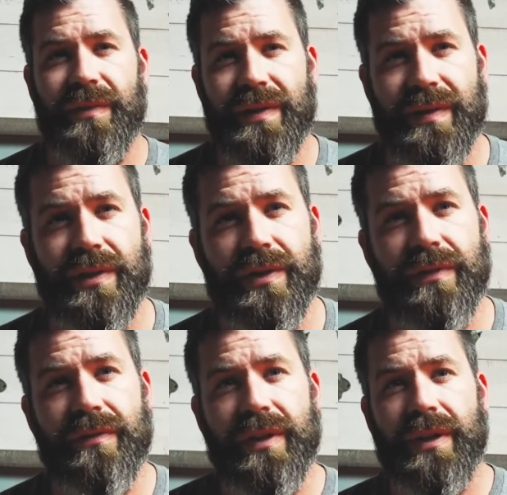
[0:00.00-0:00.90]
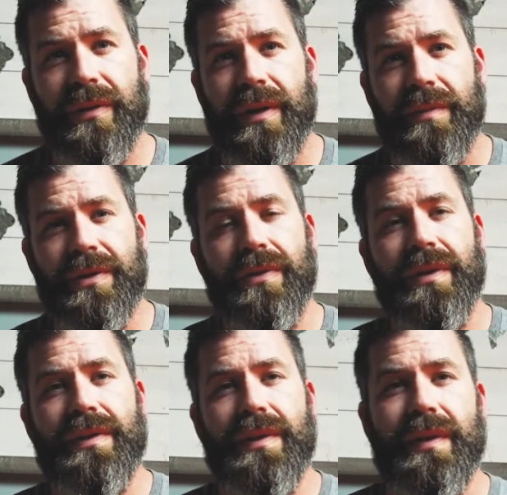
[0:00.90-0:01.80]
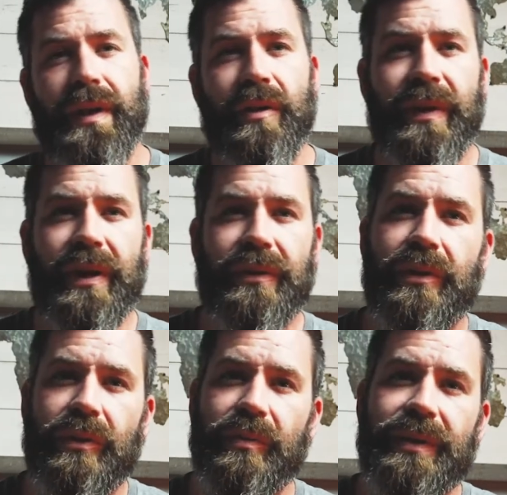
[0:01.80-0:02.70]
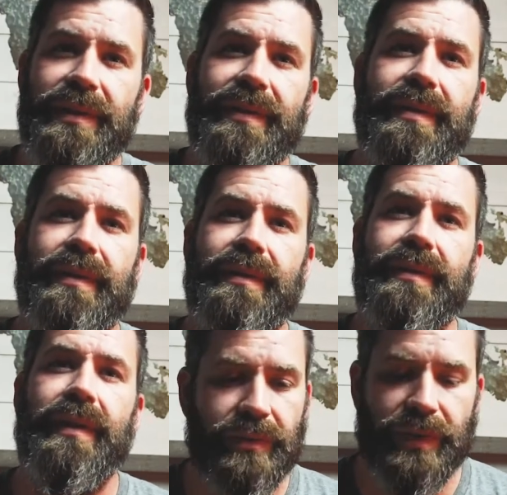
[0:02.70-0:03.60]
This is just a video that I'm doing to help out local businesses,